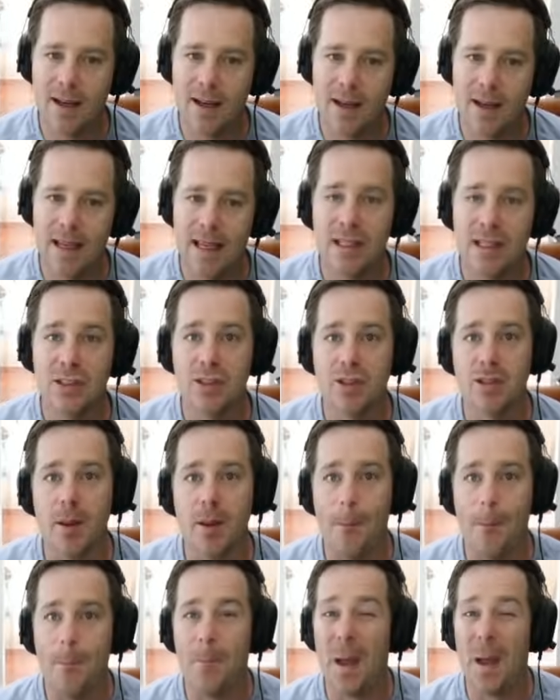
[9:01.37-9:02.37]
is the
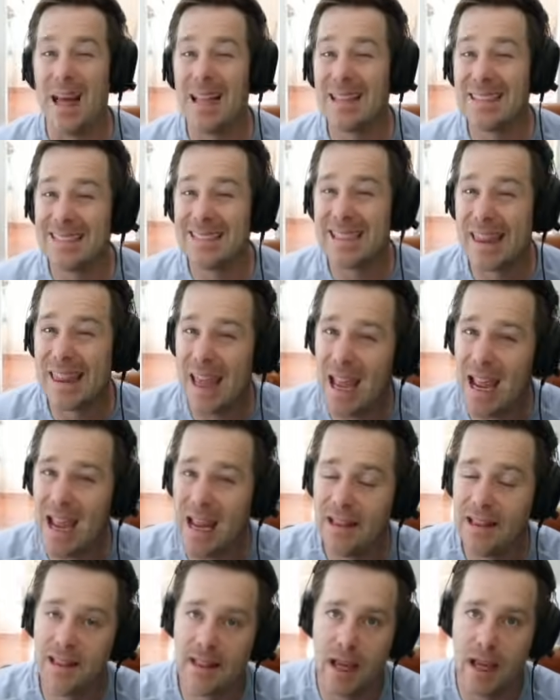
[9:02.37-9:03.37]
best
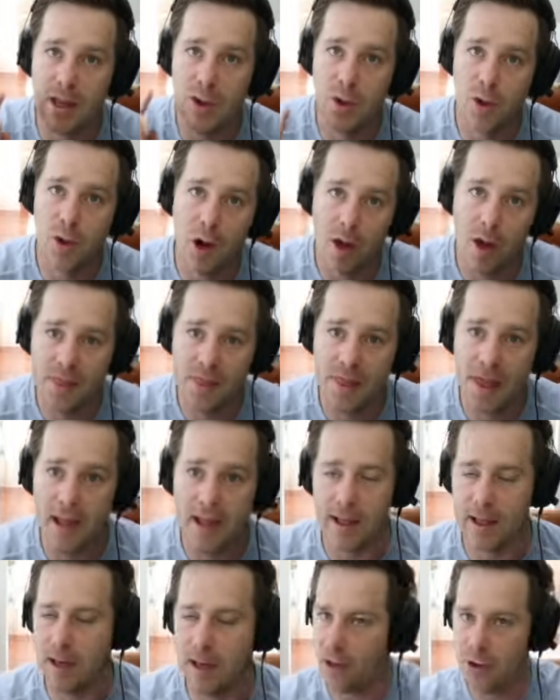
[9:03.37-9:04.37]
thing that y'all think,
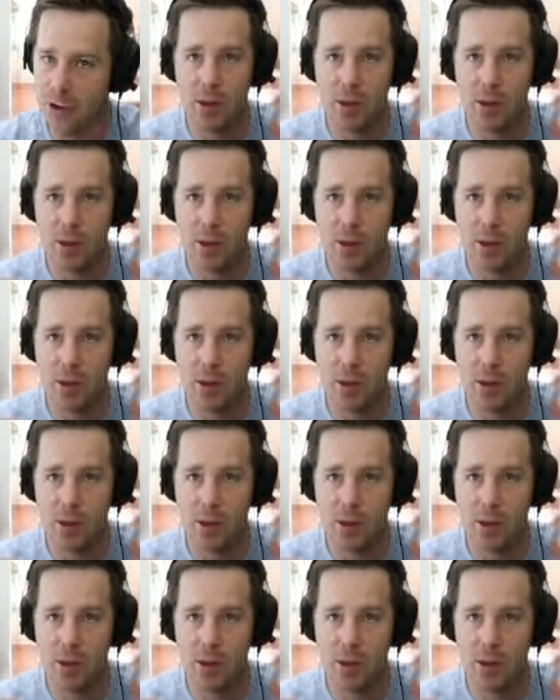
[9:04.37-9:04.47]
and I'll use